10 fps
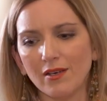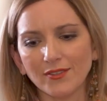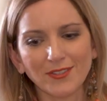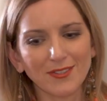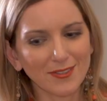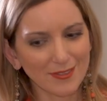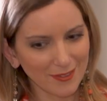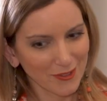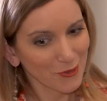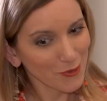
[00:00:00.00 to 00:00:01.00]
This is
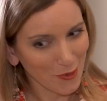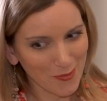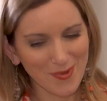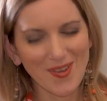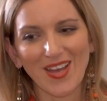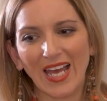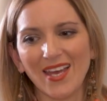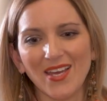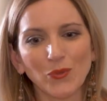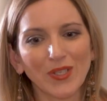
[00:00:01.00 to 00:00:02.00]
Europe,
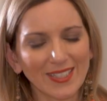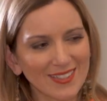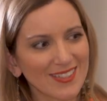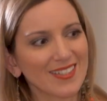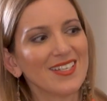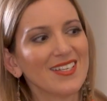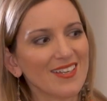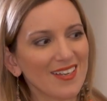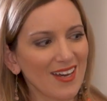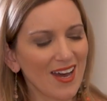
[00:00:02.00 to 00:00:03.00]
and we can
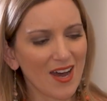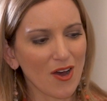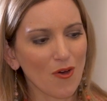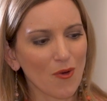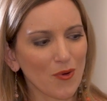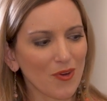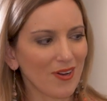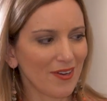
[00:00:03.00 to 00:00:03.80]
see how